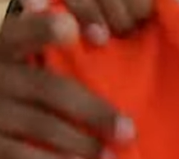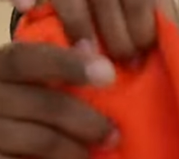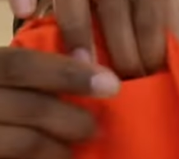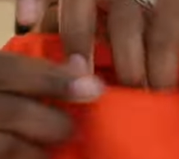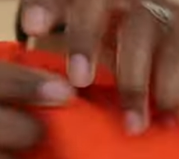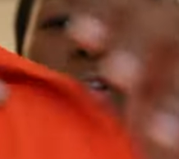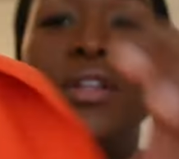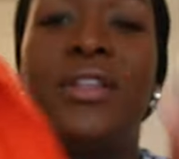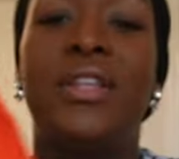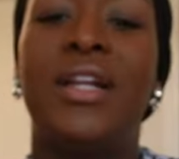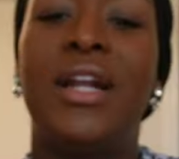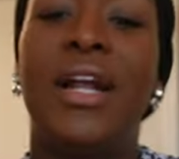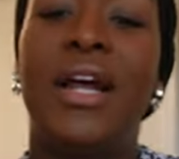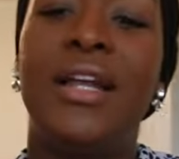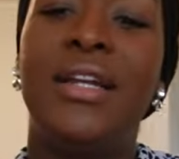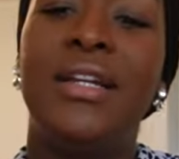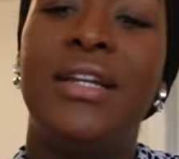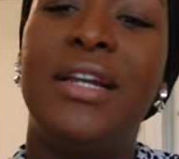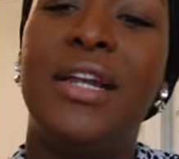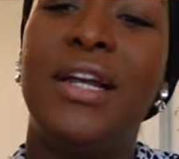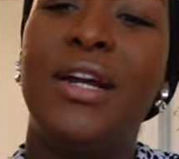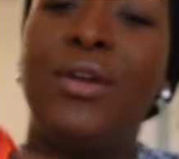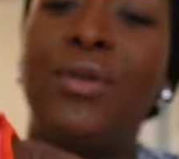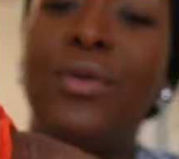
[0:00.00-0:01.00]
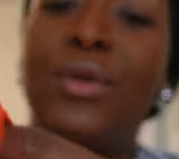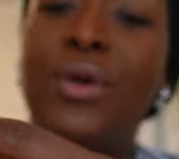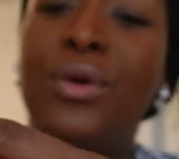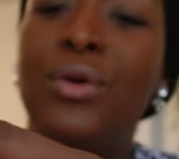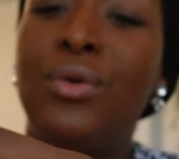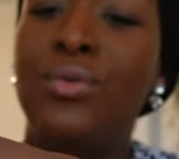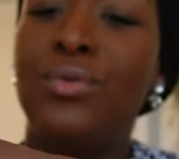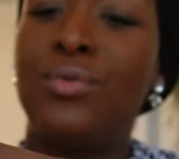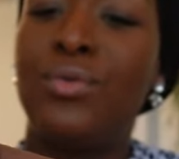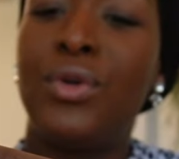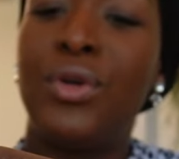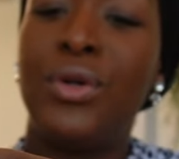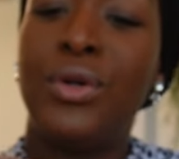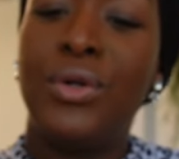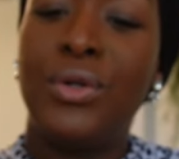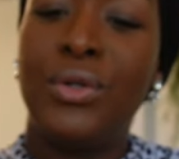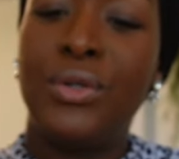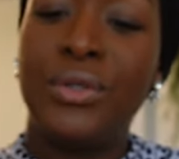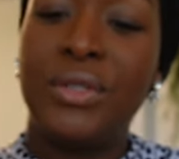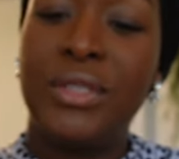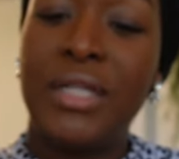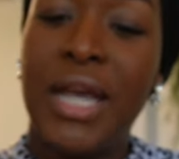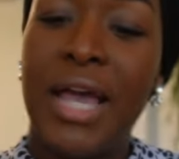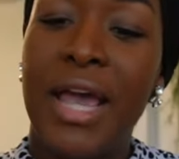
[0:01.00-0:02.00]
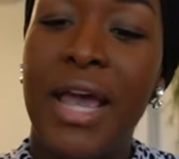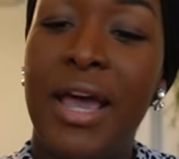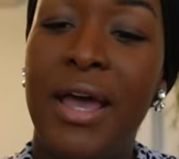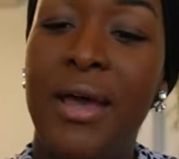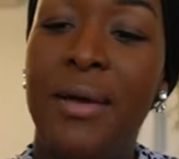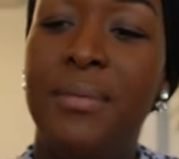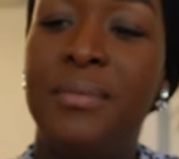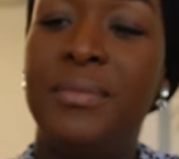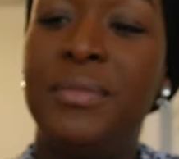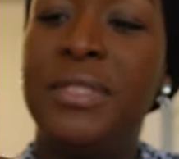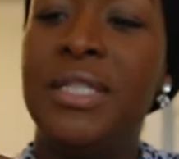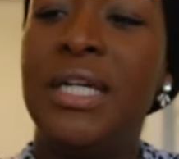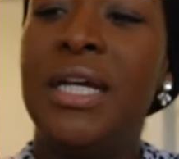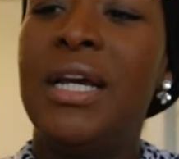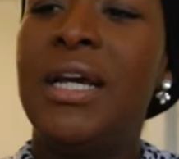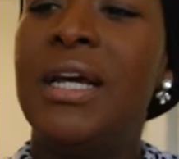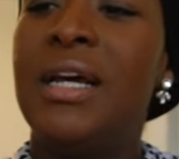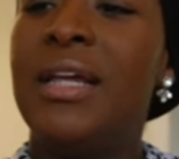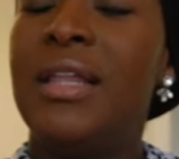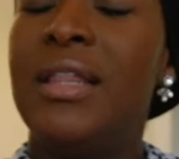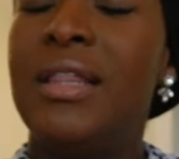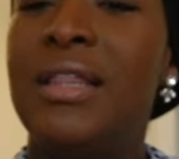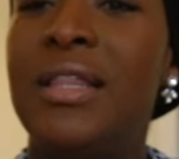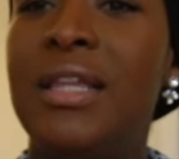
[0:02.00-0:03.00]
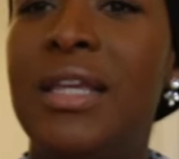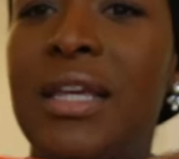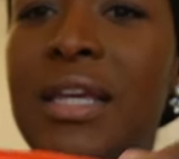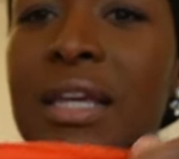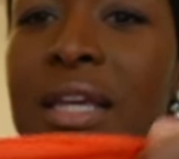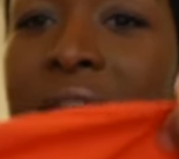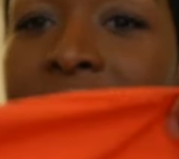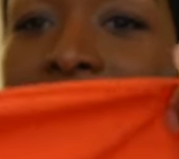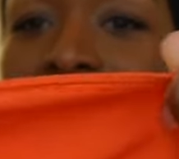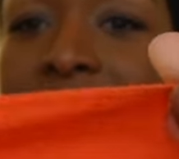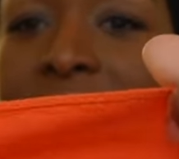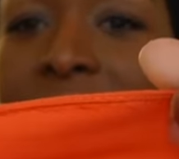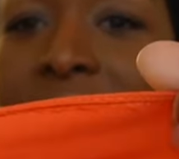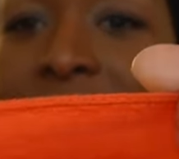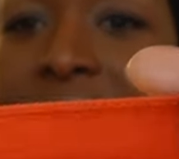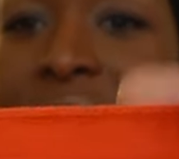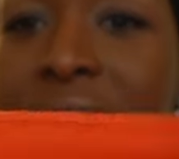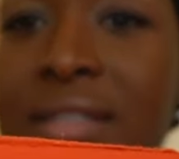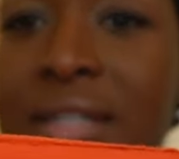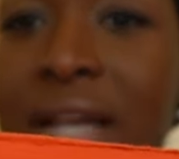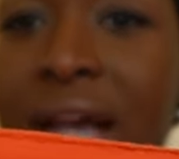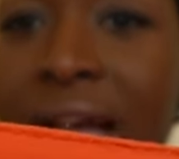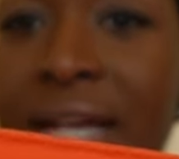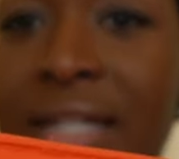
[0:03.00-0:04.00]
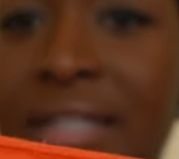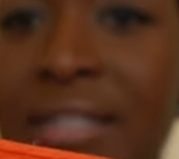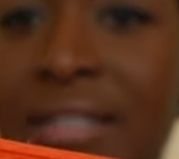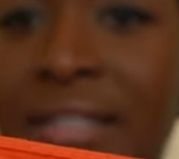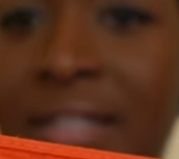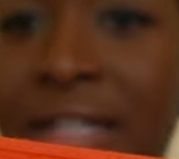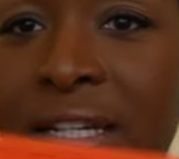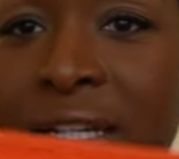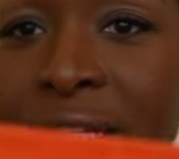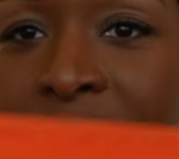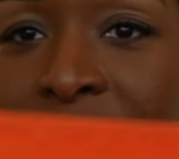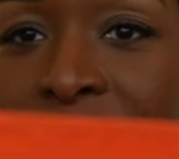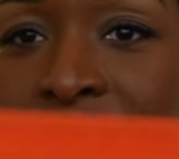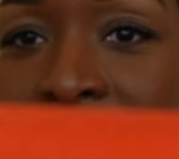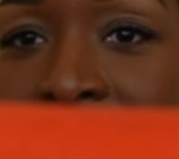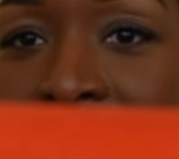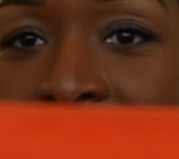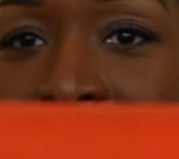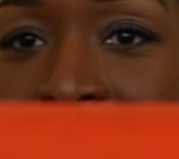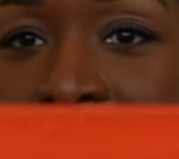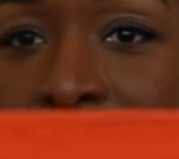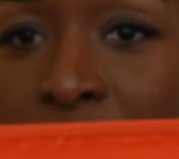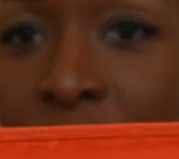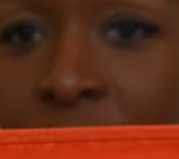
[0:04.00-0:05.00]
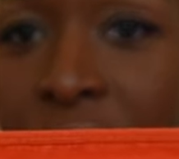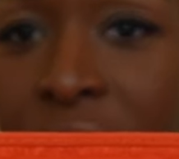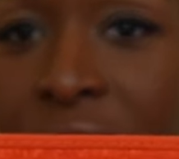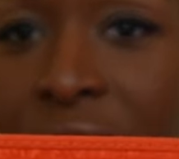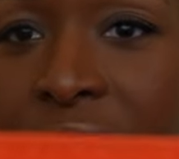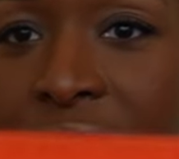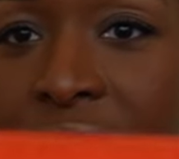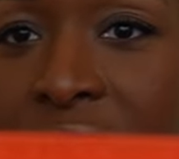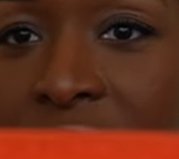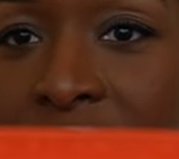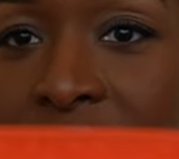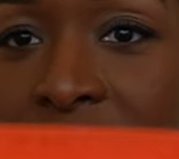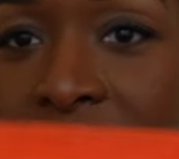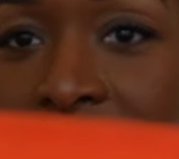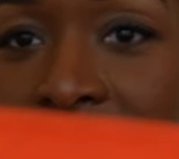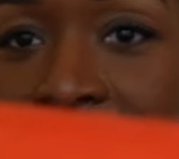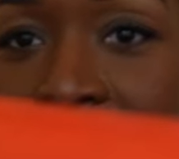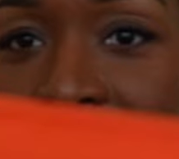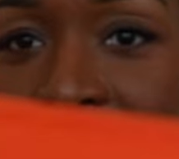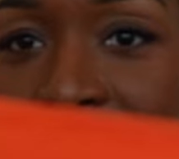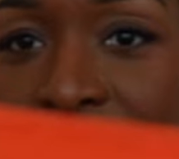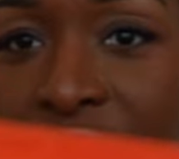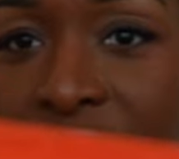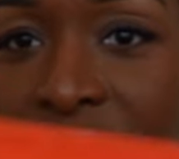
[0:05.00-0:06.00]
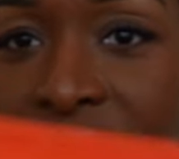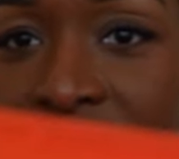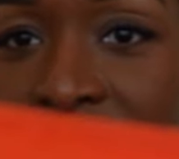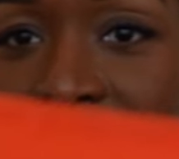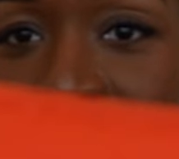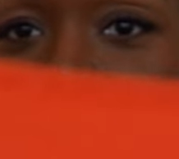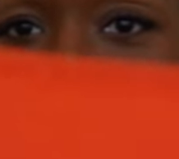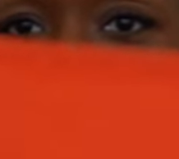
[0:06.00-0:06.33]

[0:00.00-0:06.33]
sure that I narrow rolled hemmed the side seams, like all of the edges